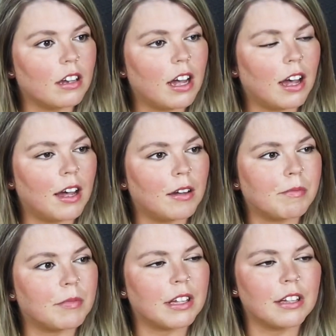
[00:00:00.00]

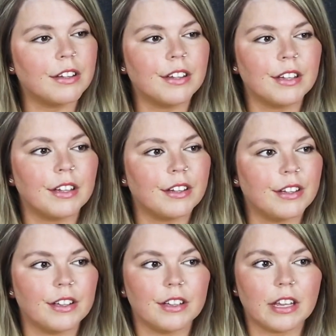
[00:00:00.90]

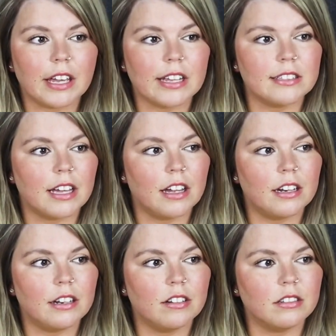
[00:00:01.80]
Like I said,
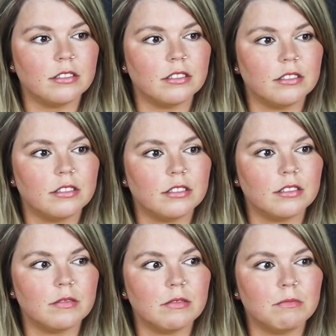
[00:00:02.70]

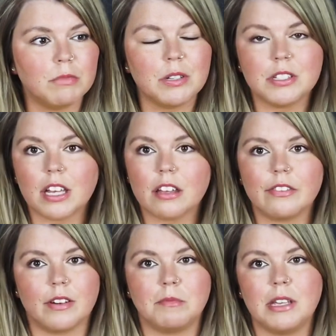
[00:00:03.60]
music,
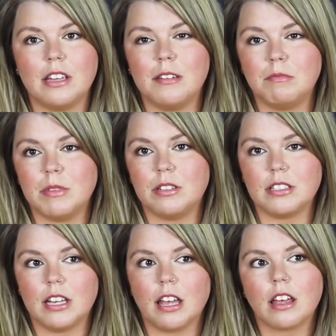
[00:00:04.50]
for me,
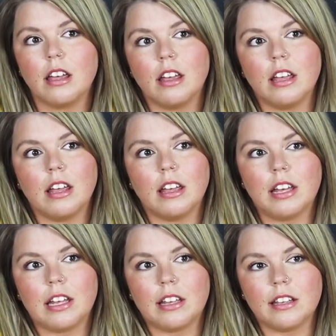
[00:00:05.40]
music
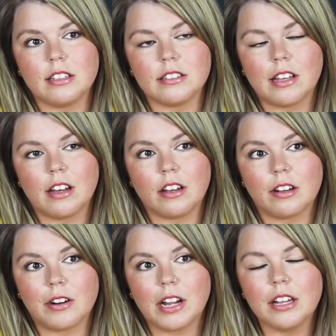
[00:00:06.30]
is a
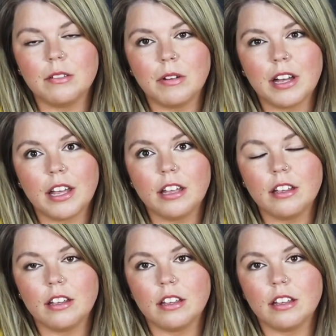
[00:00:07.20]
great way.